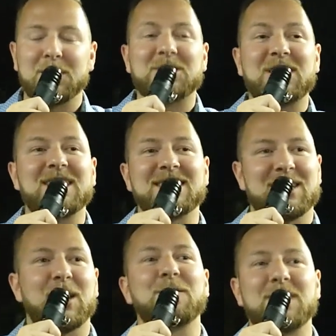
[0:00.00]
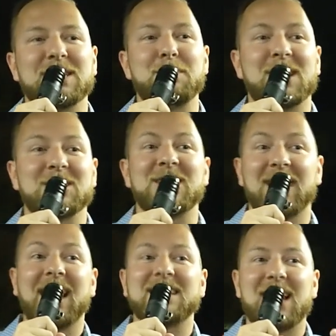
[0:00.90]
But she deserved it because
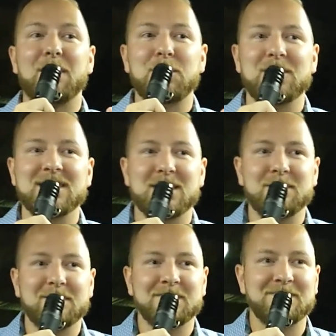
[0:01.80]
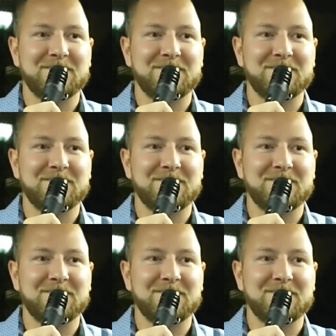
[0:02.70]
she liked communism.